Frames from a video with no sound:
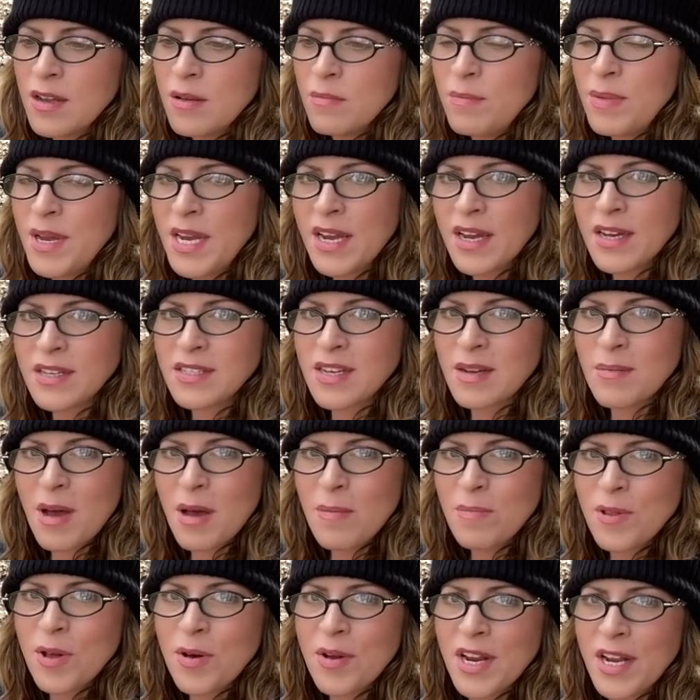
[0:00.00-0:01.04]
because I'm
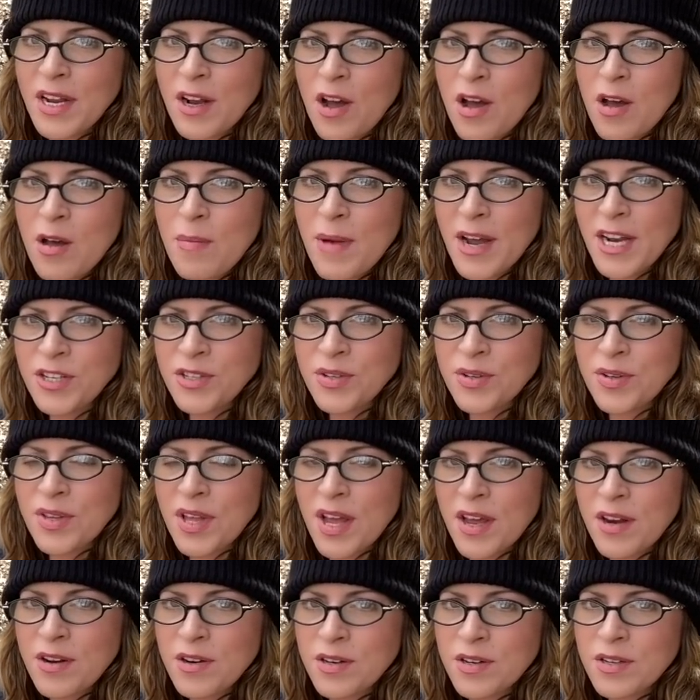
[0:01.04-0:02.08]
uploading all my Truth
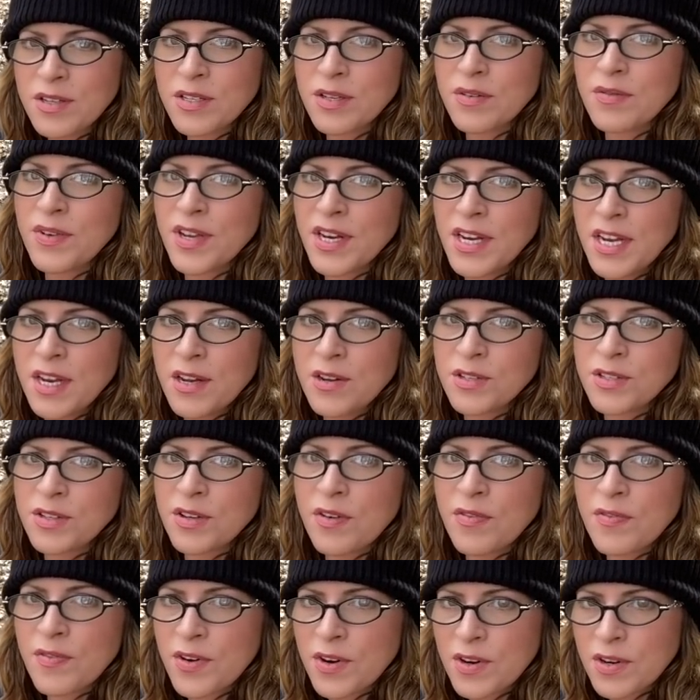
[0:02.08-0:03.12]
Hunters videos
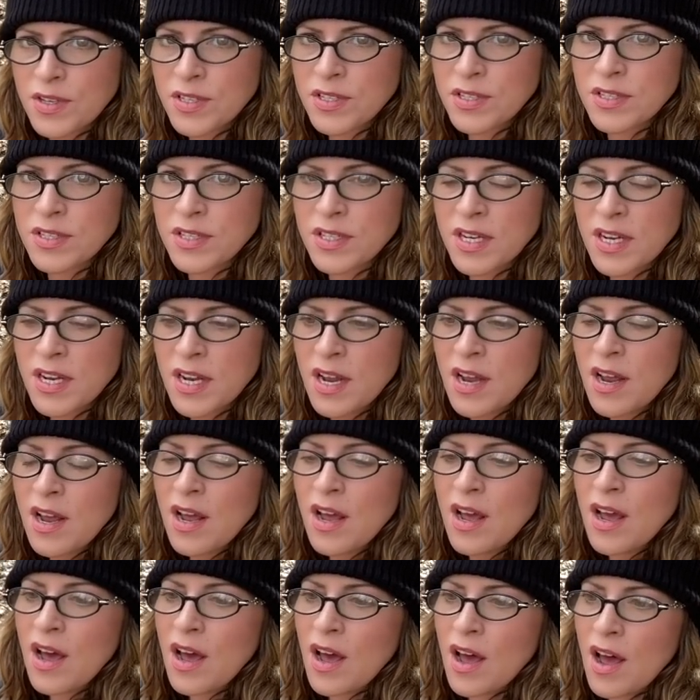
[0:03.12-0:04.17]
first
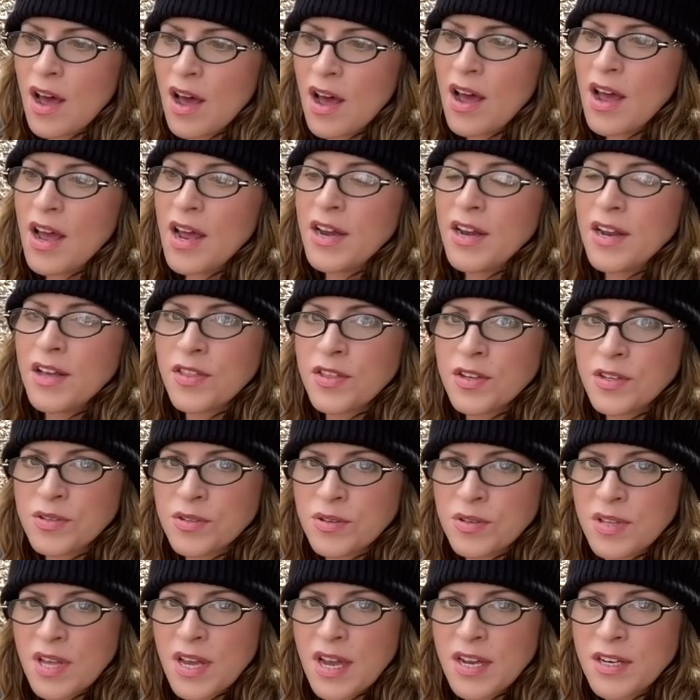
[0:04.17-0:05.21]
on the
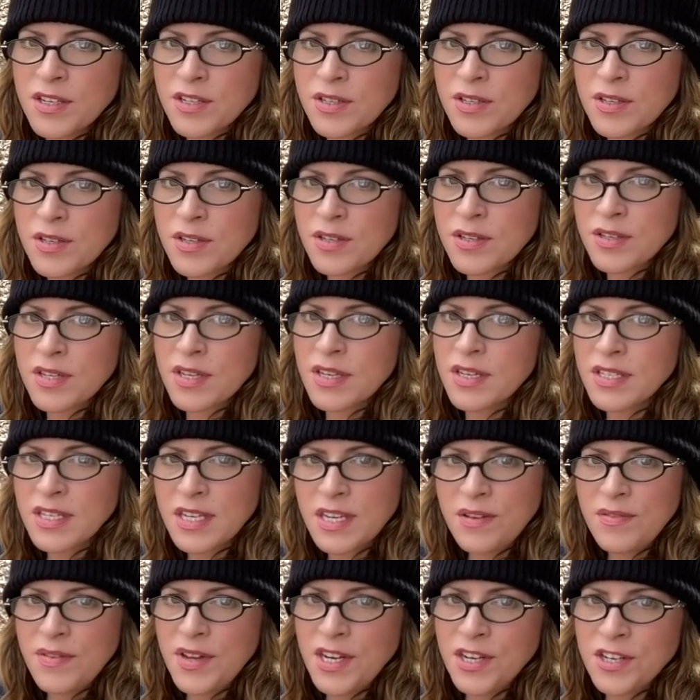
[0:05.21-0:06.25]
Truth Hunters
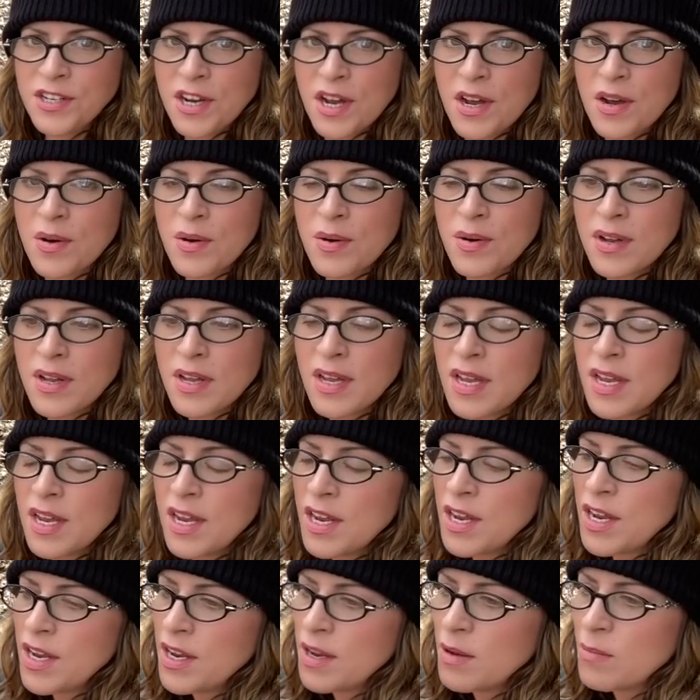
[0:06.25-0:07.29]
TV show
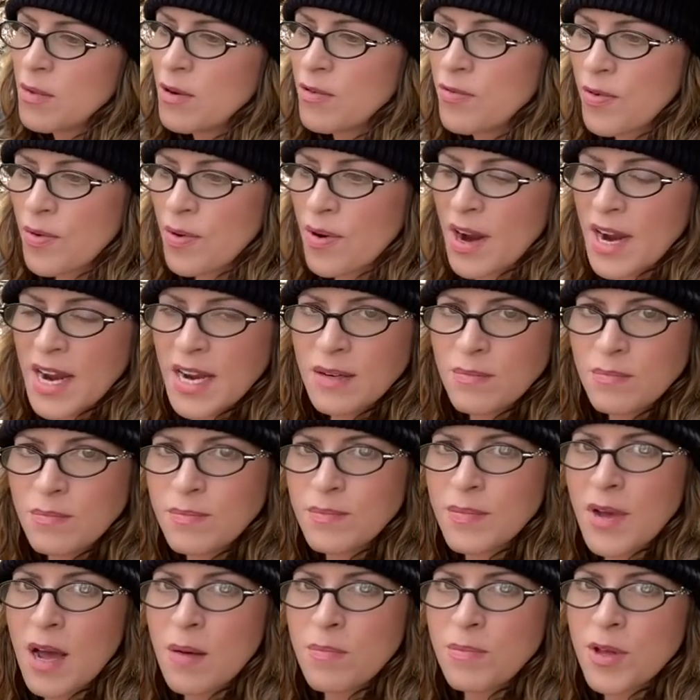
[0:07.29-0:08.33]
before I
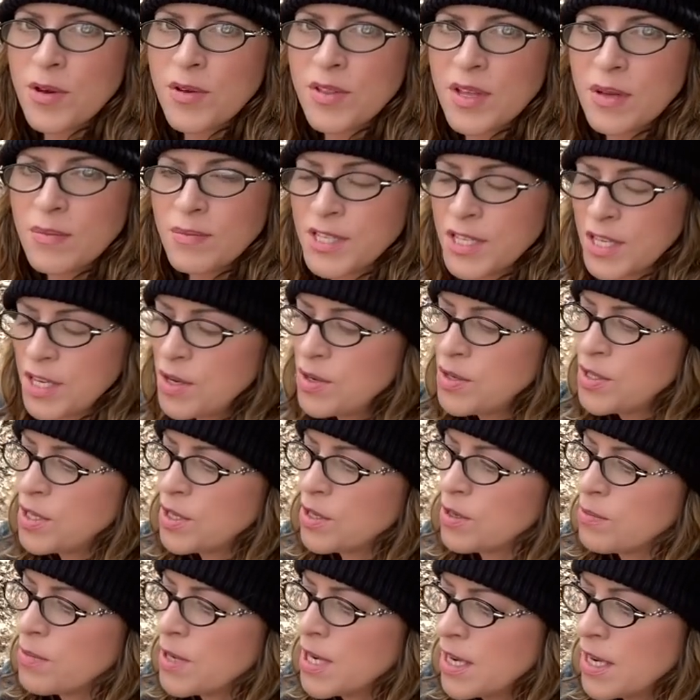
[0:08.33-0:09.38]
upload them to
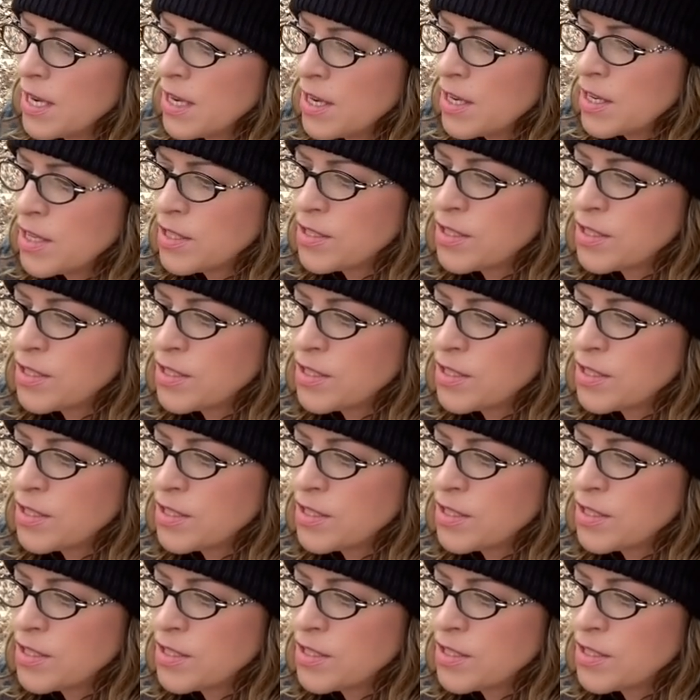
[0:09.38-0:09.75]
YouTube.